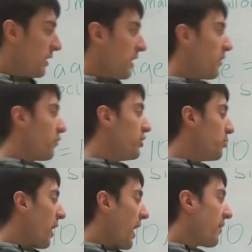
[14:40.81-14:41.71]
If
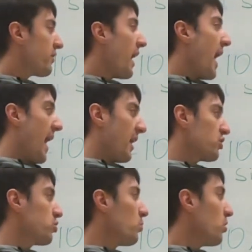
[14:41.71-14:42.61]
you have the
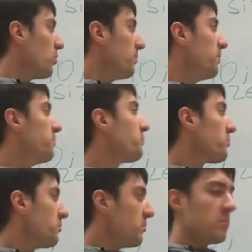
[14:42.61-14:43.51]
actual
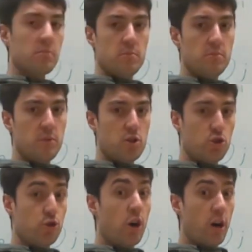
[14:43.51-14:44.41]

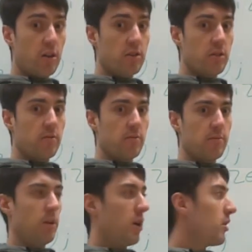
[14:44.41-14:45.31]
struct,
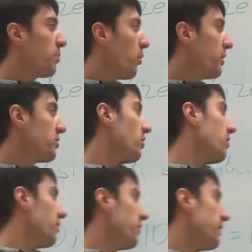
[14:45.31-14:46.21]
not a
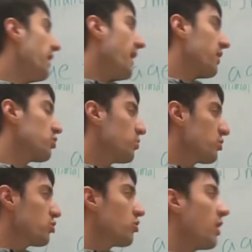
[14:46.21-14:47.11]
pointer, an actual
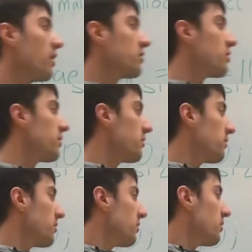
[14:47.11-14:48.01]
struct,
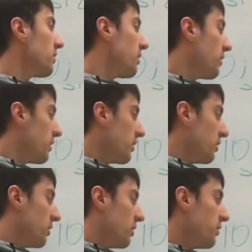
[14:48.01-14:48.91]

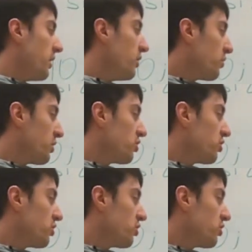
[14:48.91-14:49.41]
then you can